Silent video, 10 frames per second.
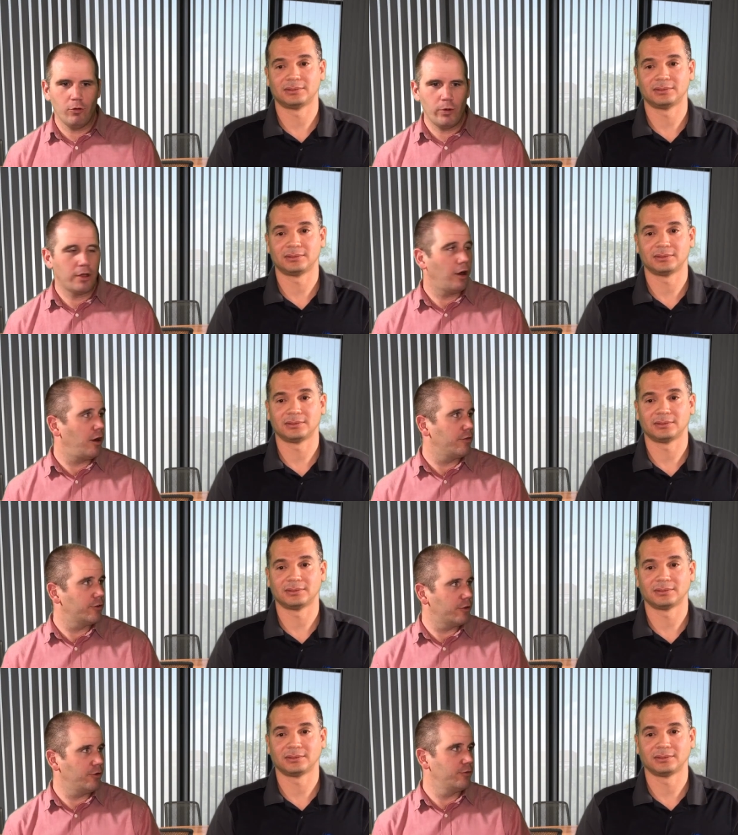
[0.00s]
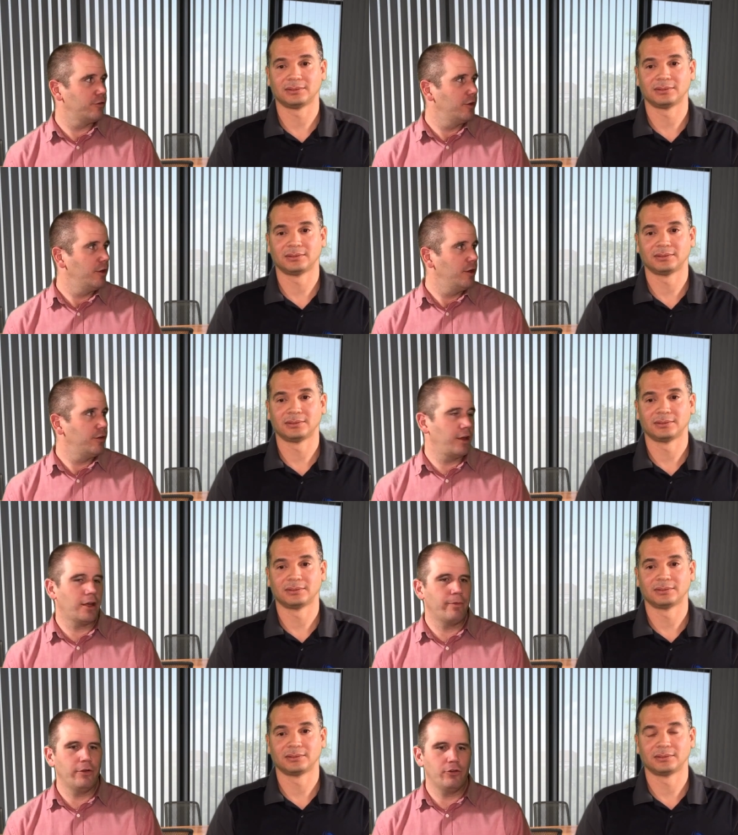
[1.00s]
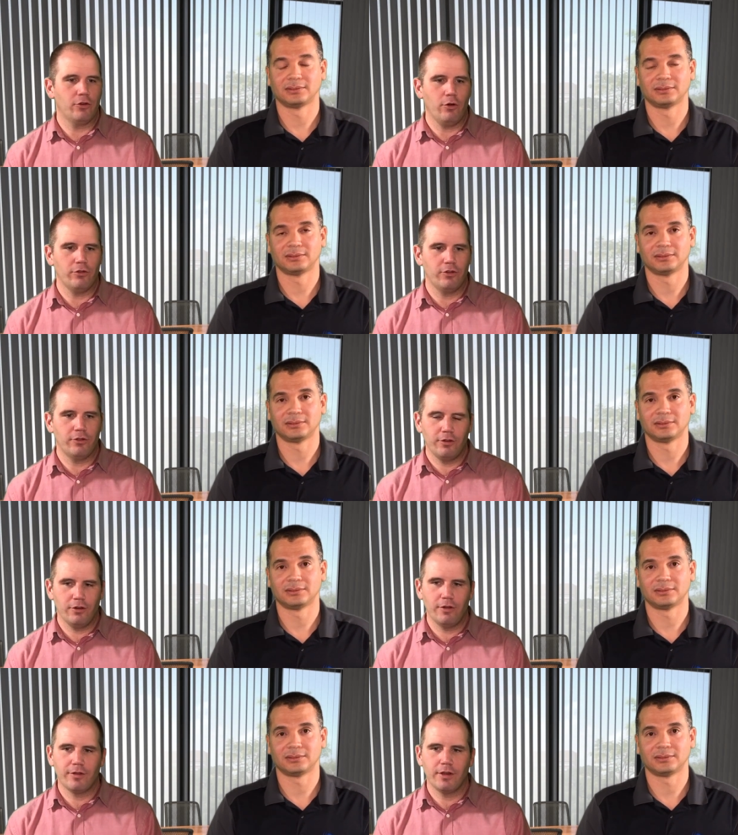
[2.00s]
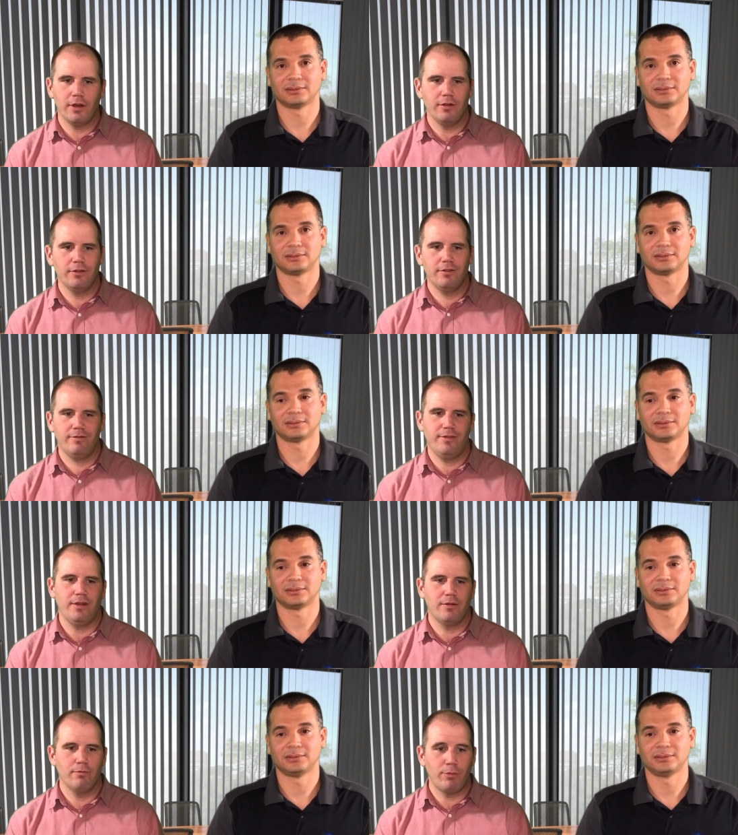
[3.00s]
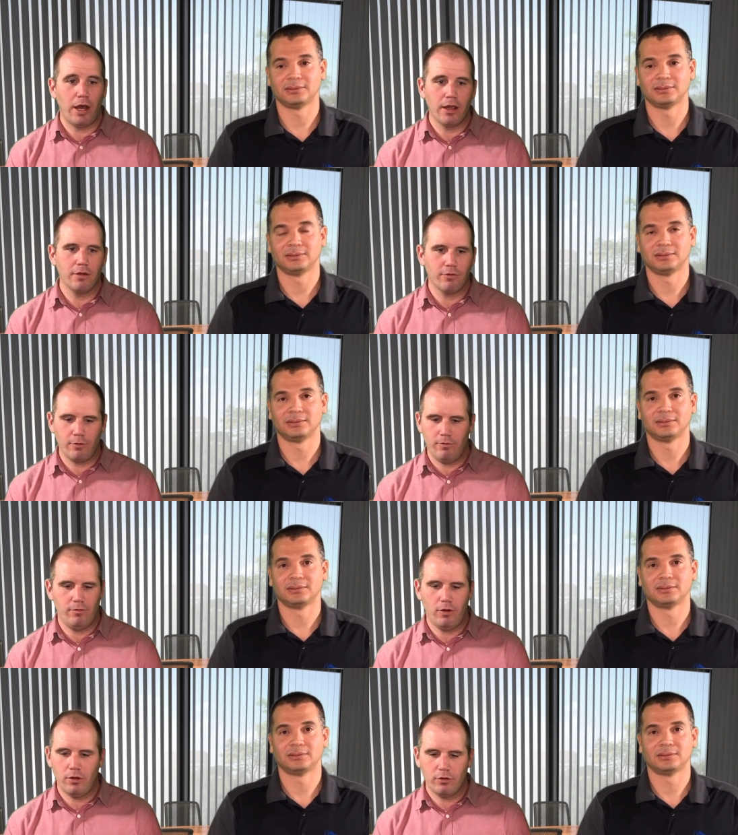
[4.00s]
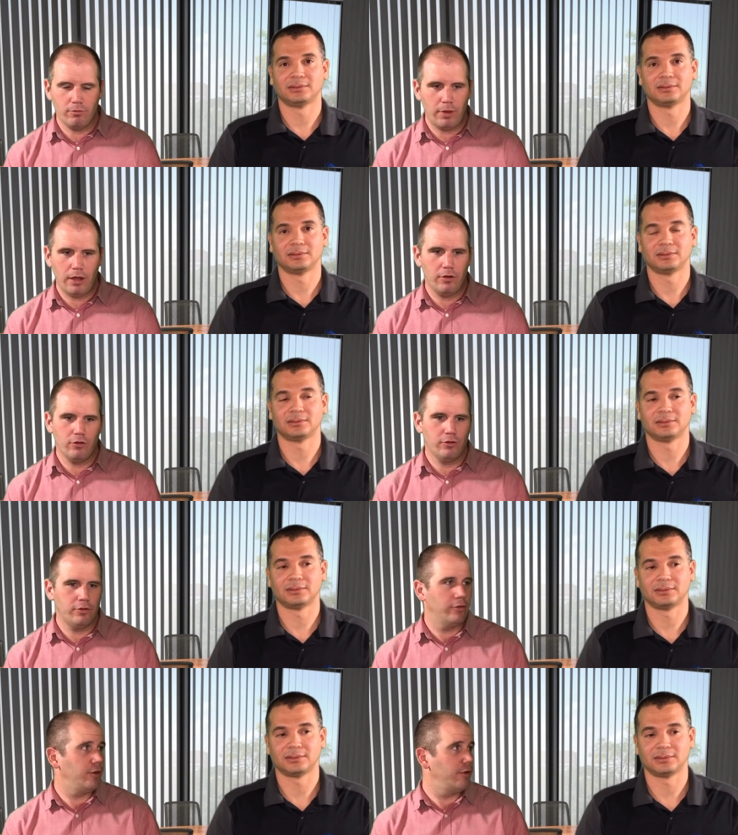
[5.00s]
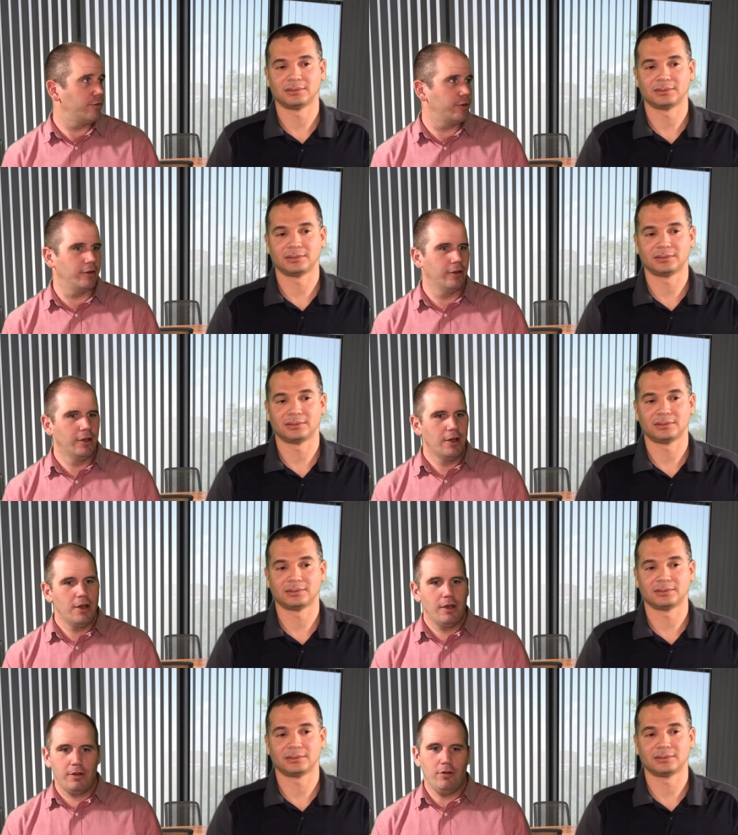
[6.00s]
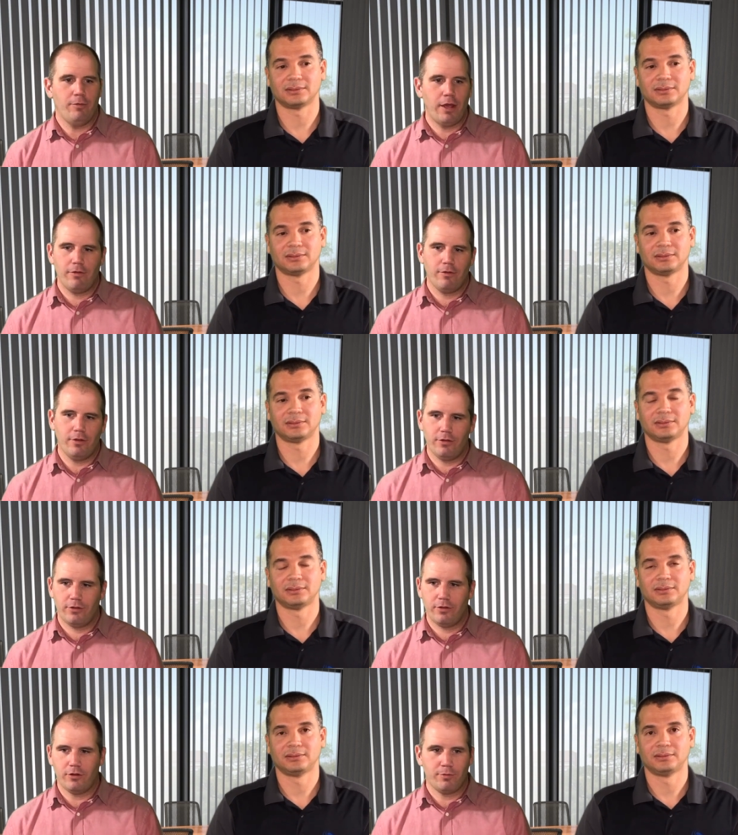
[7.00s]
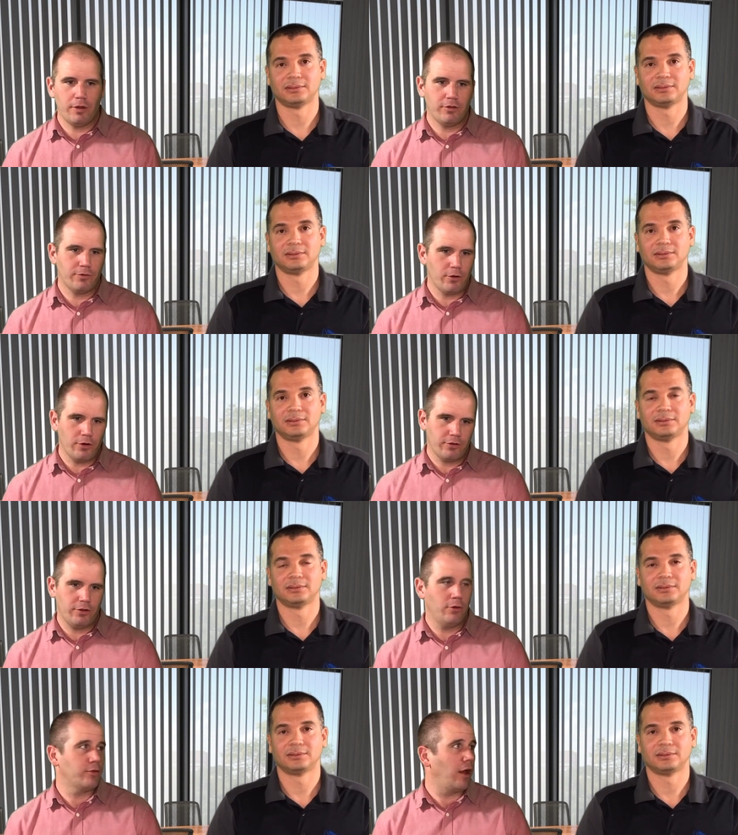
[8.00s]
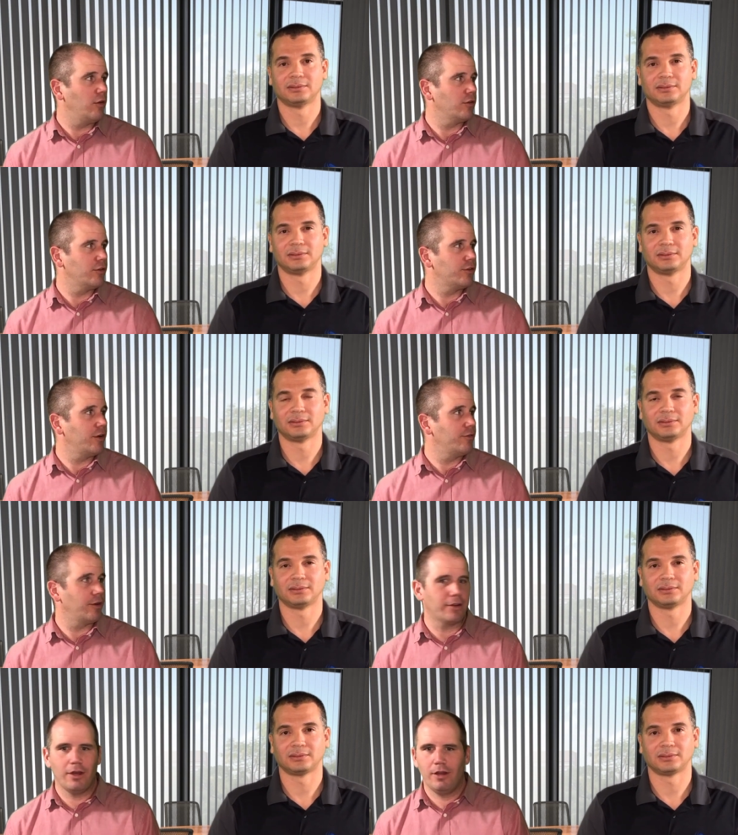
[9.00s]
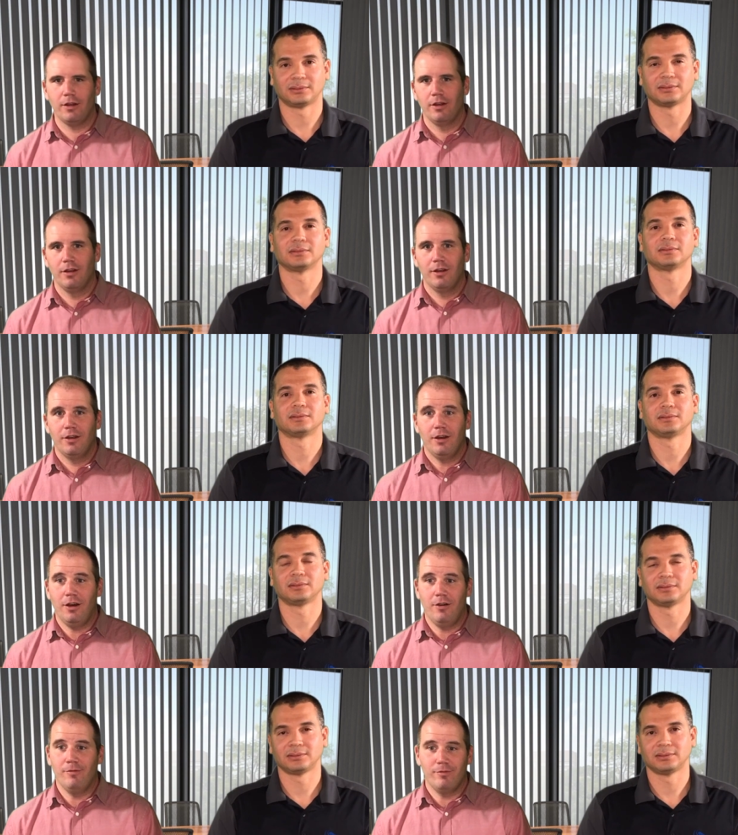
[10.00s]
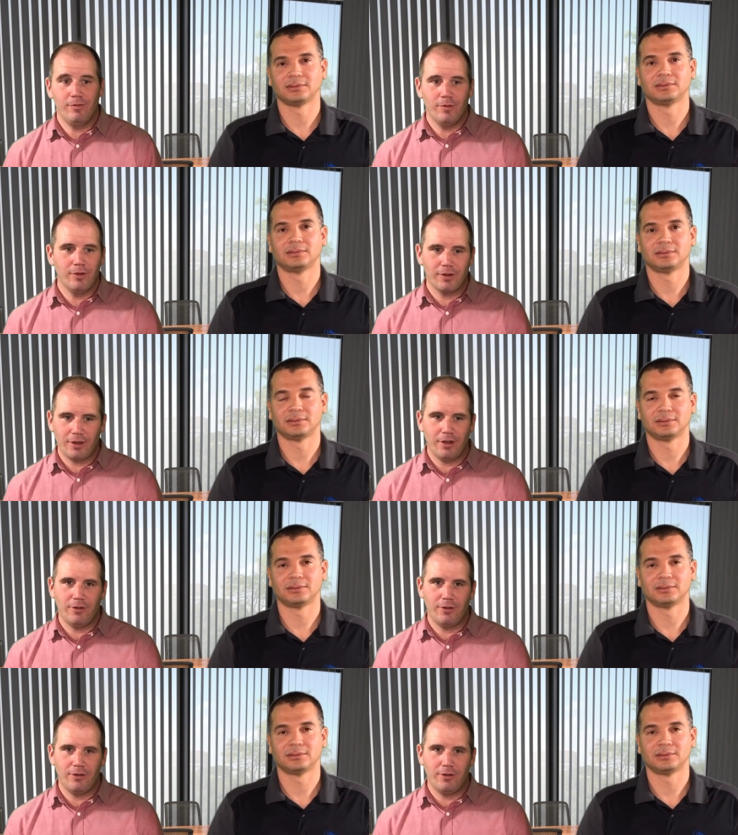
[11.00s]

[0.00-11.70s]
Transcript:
Speaker 1: a week off to go take a bunch of courses. You don't have to get like buy-in from all your managers and stuff to, you know, pay for this expensive course and hotels and stuff like that. Um, you can kind